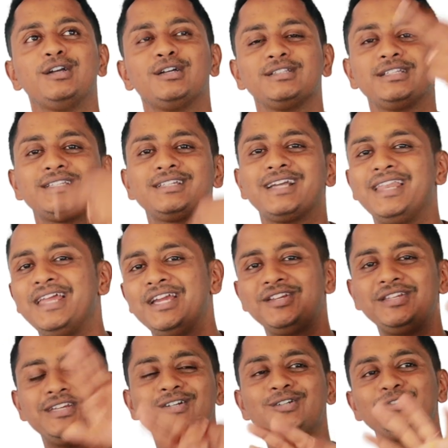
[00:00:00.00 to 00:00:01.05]
That
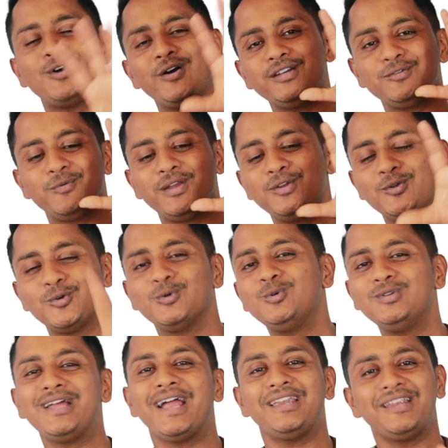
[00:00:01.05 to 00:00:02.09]
connecting the dot, when you
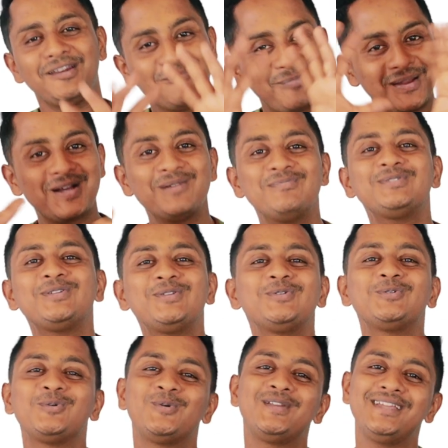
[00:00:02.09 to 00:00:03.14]
do that, it becomes a
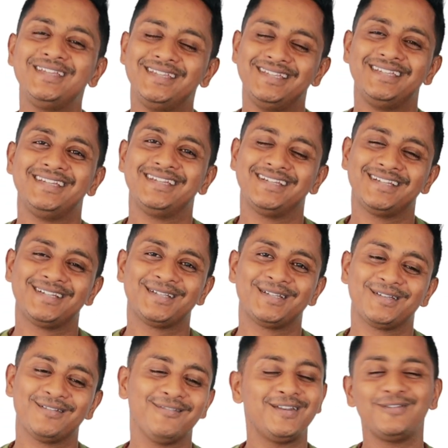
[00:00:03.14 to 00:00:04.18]
story.
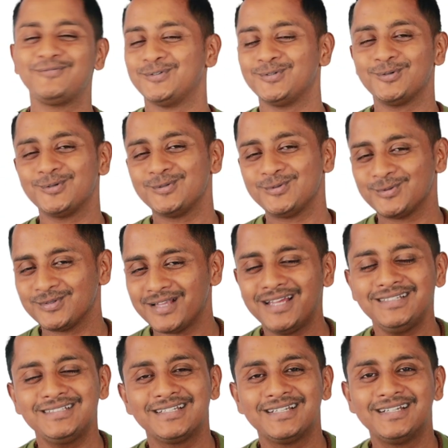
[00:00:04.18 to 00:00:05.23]
Well, if you don't do
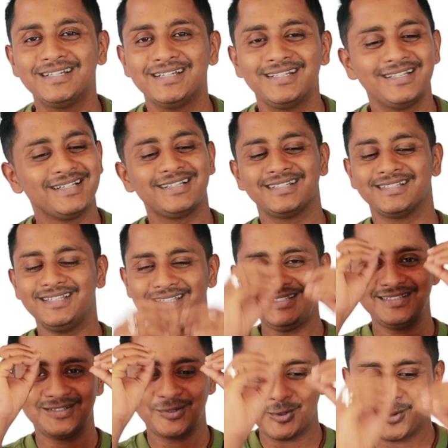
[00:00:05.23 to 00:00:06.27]
that,
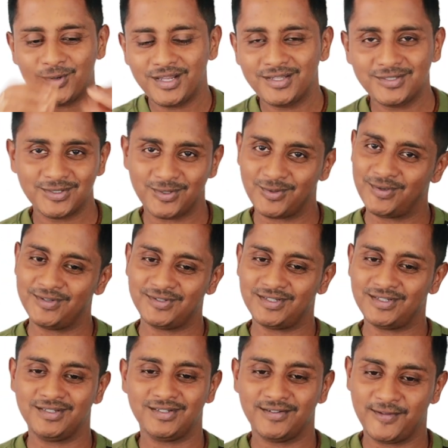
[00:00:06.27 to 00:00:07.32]
this coherence
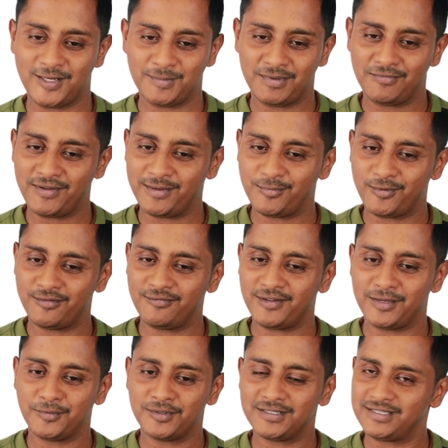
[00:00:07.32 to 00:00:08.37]
coefficient is going to be
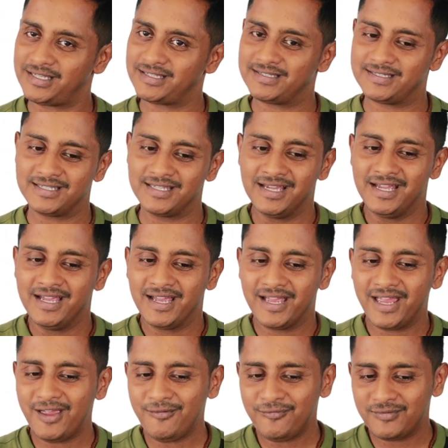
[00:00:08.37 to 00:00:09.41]
5.5 or 6.
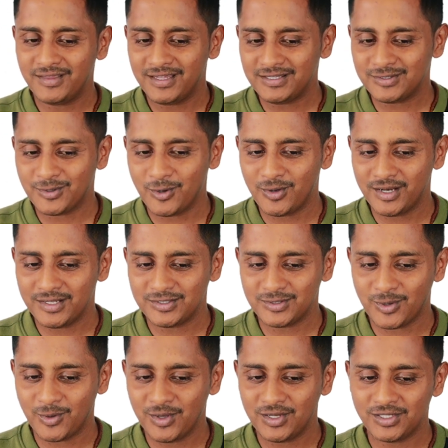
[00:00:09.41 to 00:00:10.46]
If this coherence
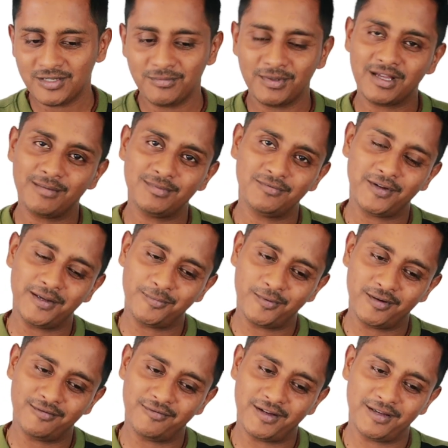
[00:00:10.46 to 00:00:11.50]
coefficient becomes
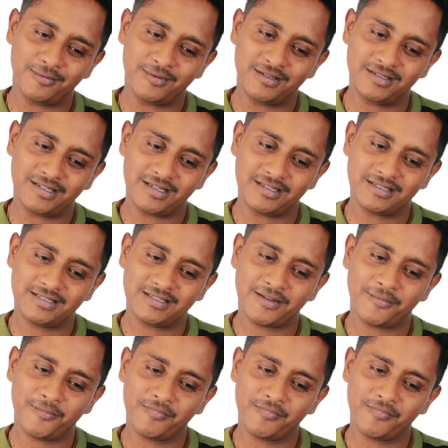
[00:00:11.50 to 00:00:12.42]
5.5 or 6,